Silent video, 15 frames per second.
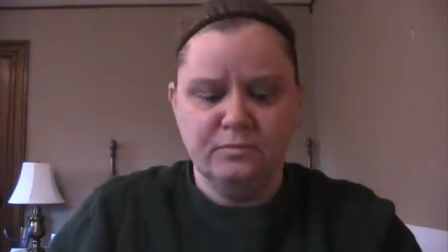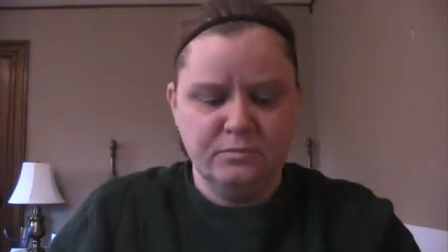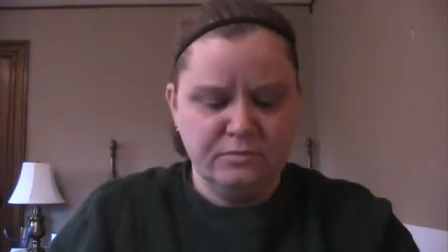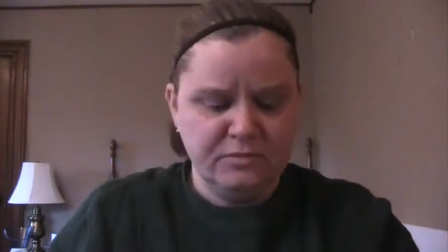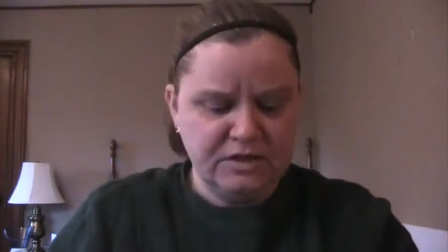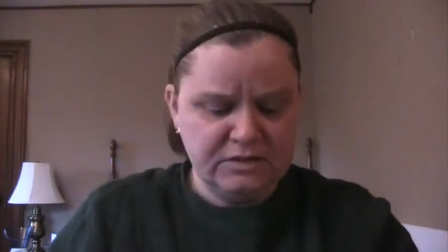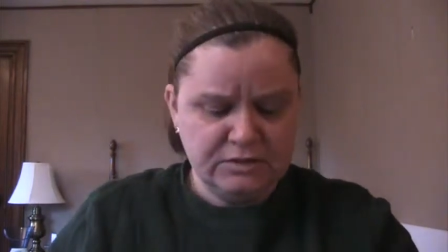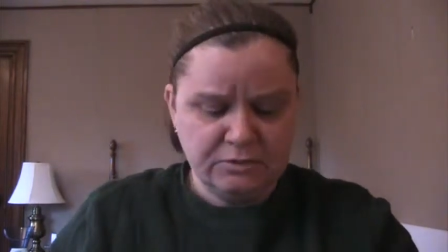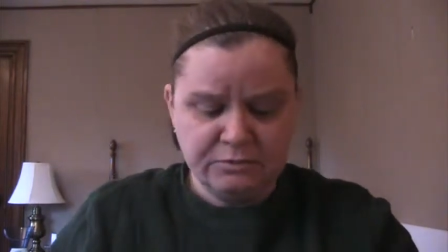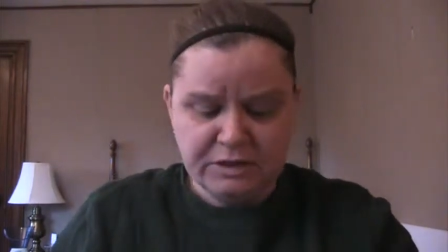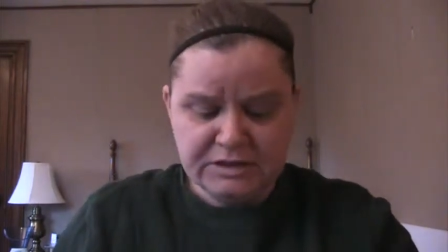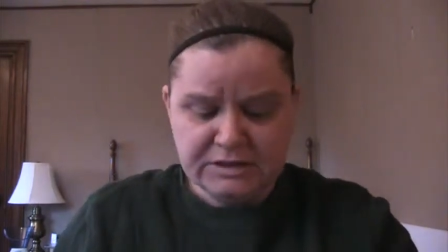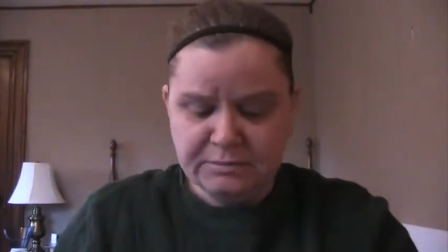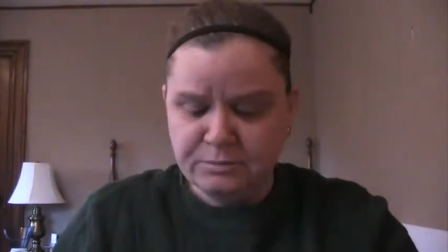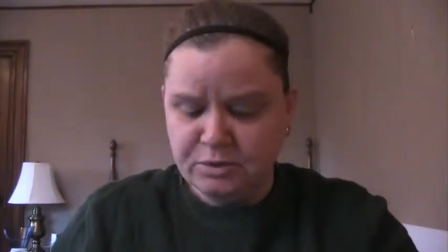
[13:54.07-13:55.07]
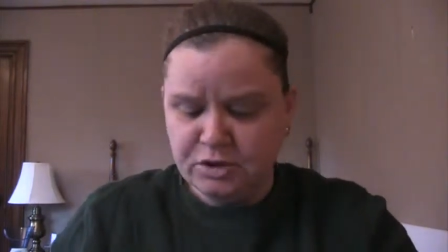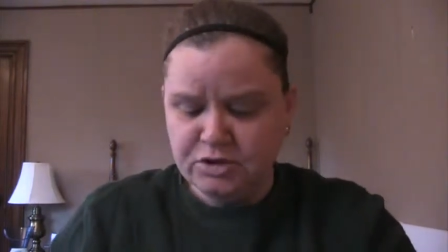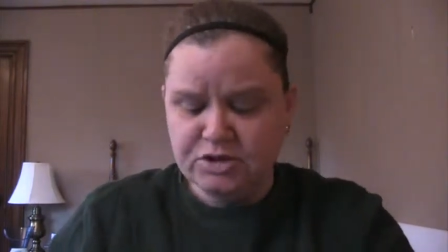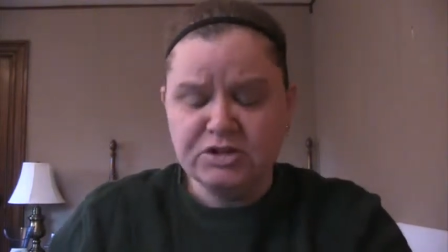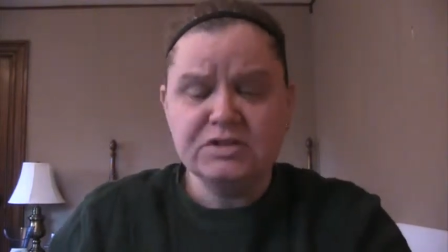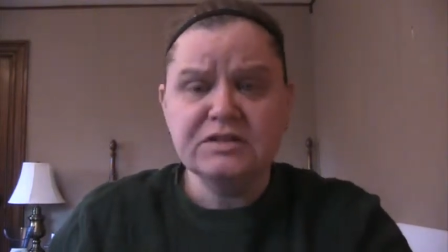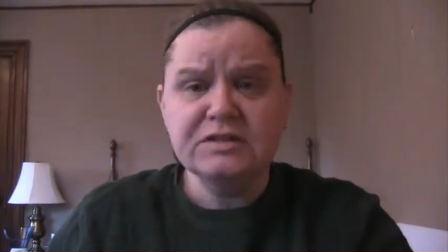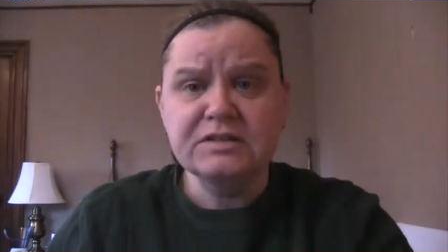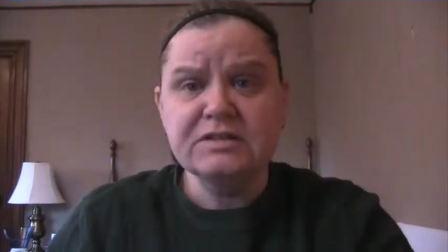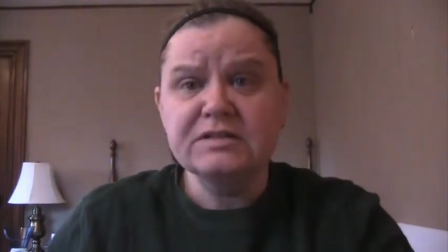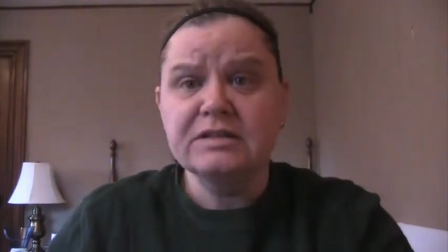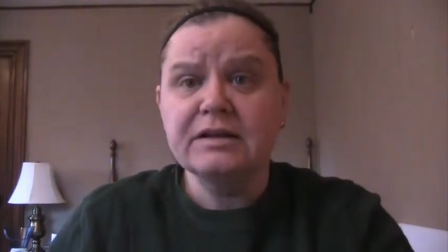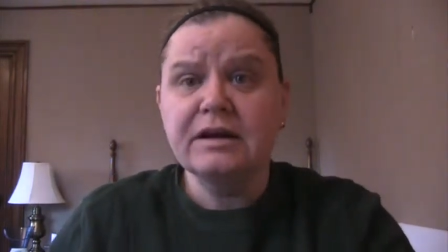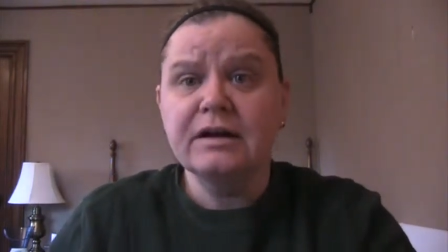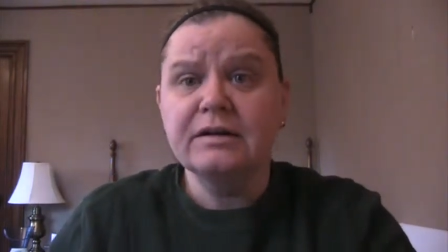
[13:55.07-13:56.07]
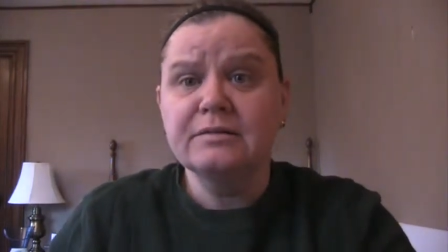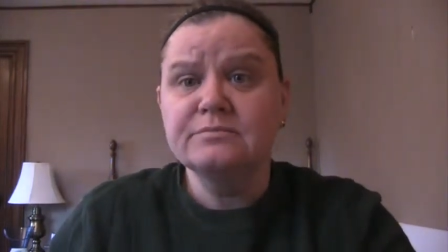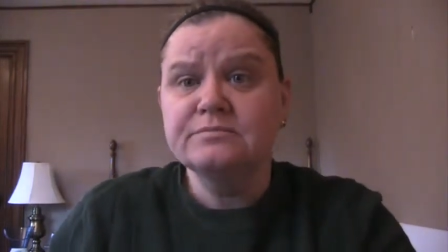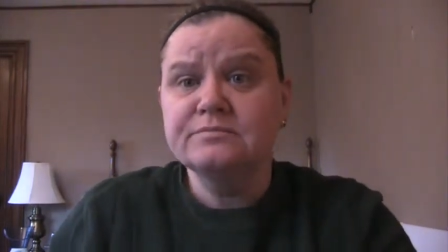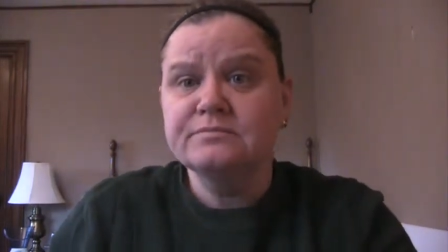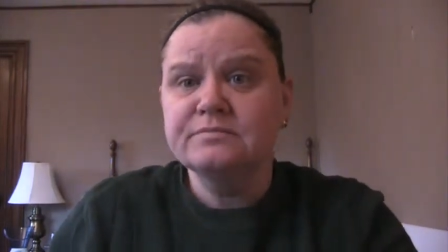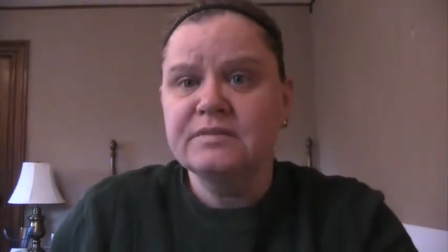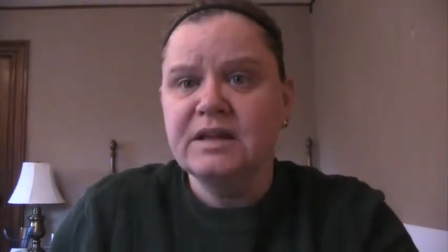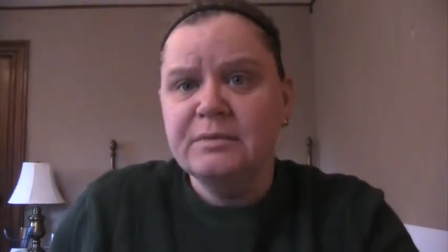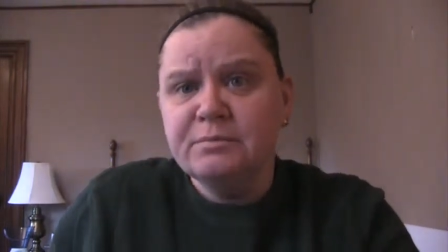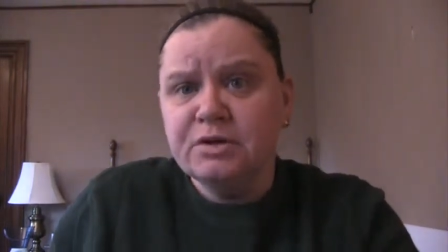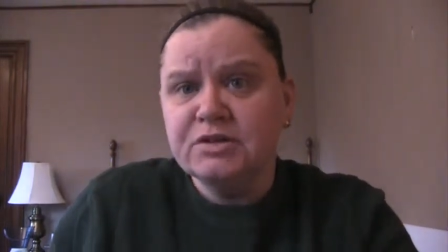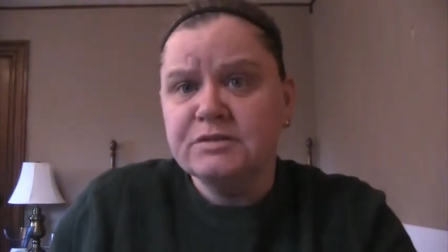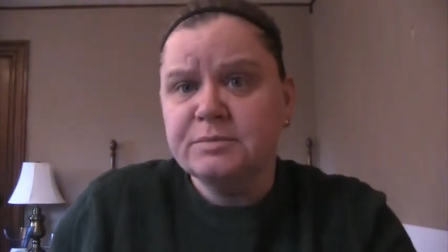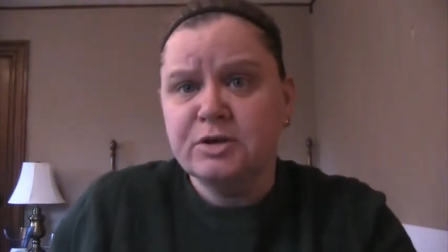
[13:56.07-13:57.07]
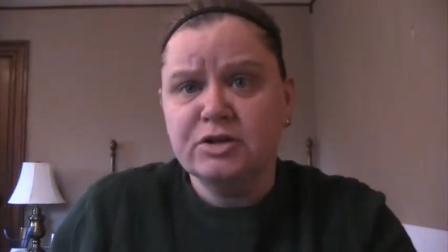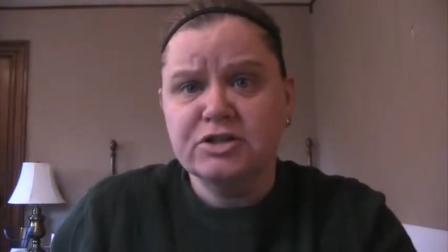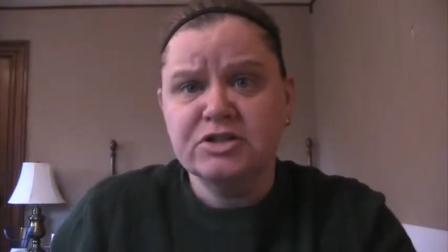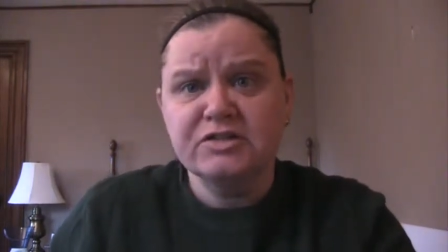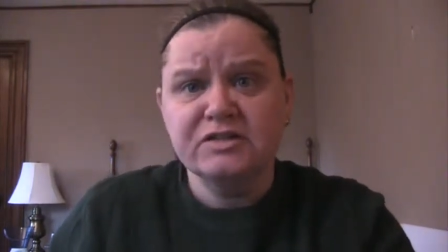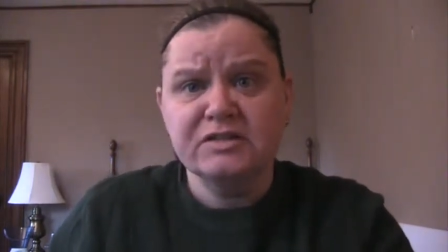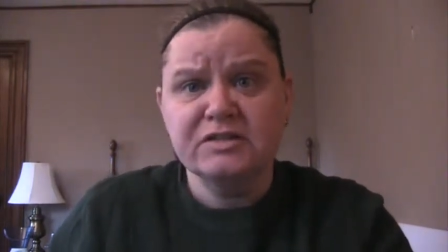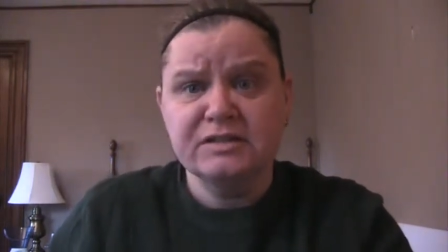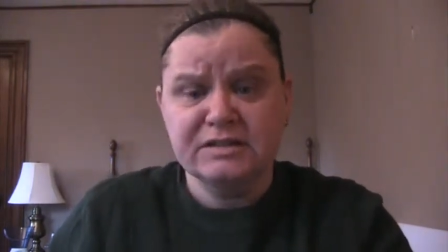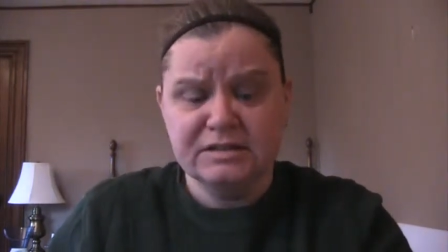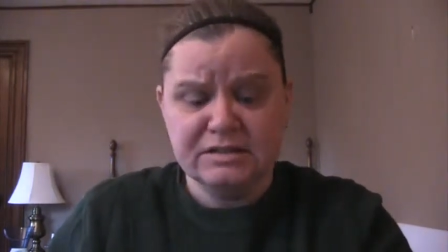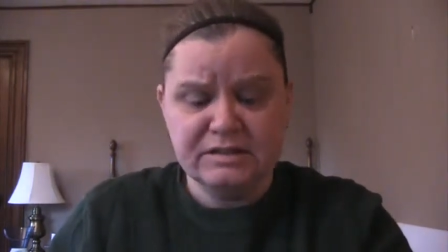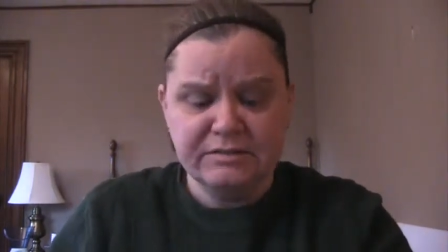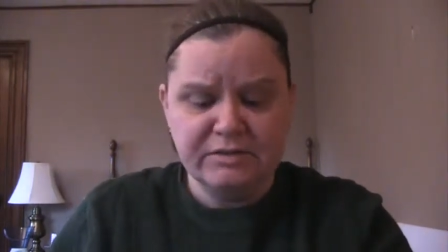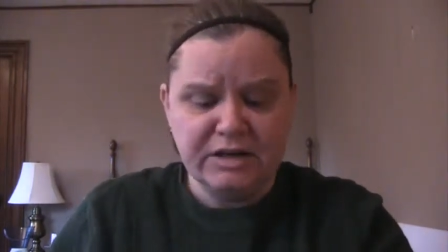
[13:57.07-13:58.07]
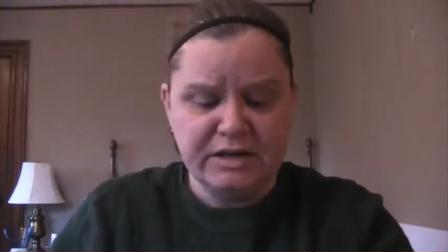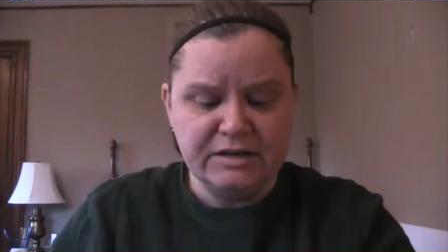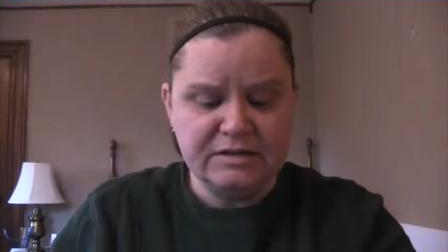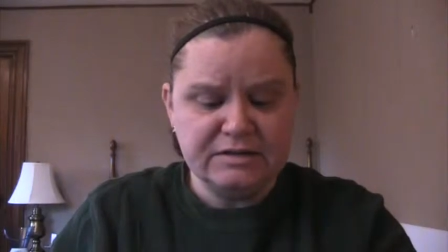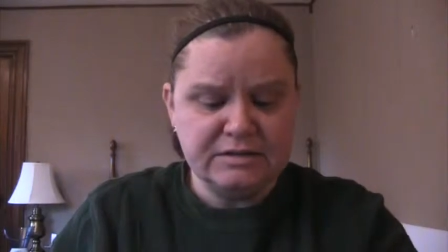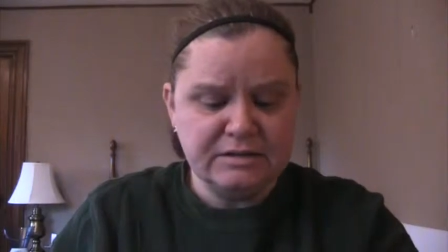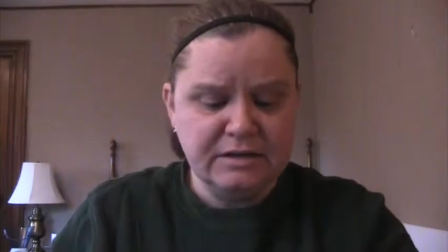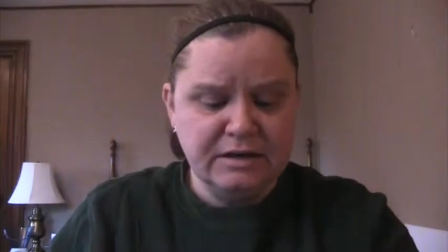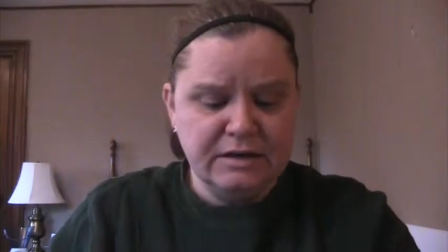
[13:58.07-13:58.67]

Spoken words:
these are recent purchases, impulse purchases at CVS,